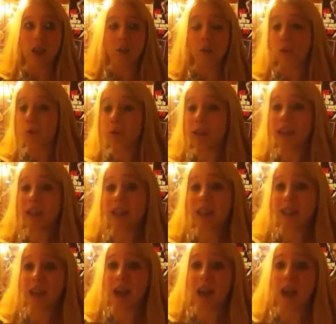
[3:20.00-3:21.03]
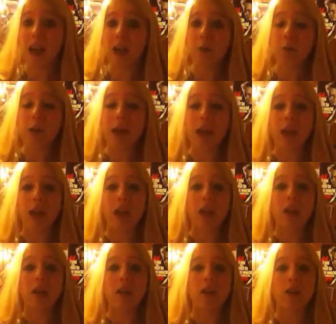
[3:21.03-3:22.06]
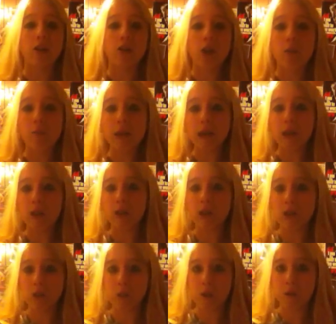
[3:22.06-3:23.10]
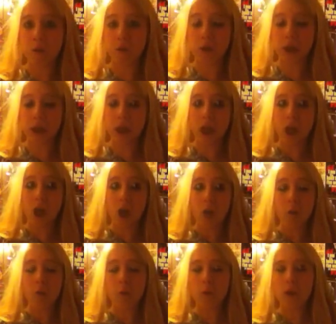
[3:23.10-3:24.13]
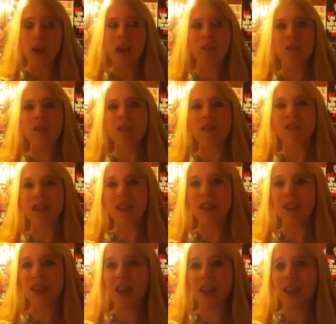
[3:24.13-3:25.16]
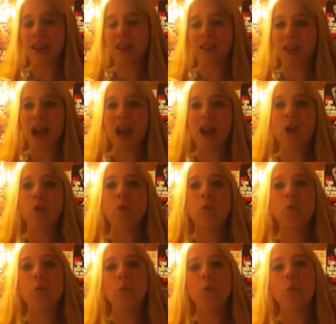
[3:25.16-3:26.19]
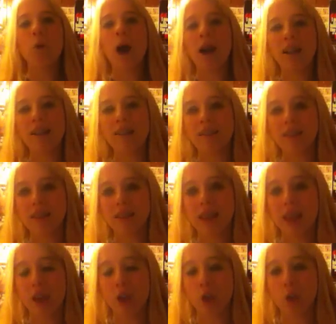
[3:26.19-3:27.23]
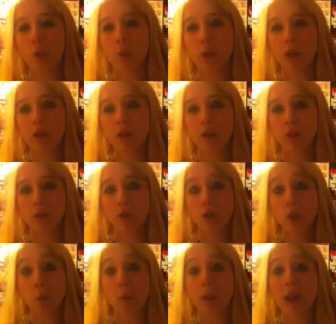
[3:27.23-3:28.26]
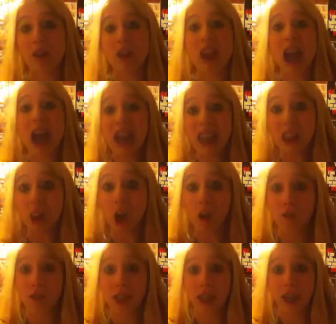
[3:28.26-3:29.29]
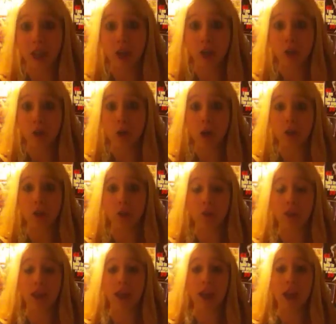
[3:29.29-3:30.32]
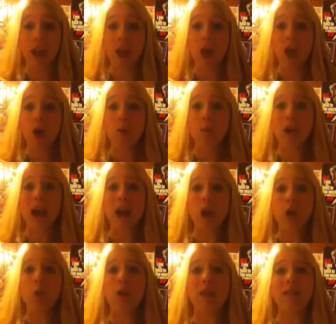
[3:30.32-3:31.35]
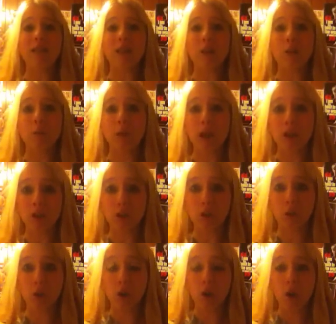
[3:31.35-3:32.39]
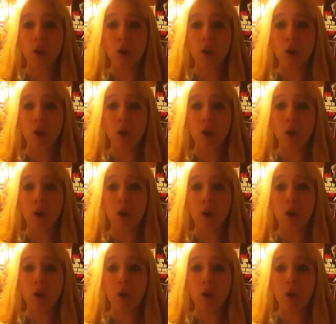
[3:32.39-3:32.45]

for the millionth time, and Shawn Michaels as referee. But what I have to say to that is, I don't want to see Taker wrestle Triple H. And I love Taker, you all know that. But I don't want to see him wrestle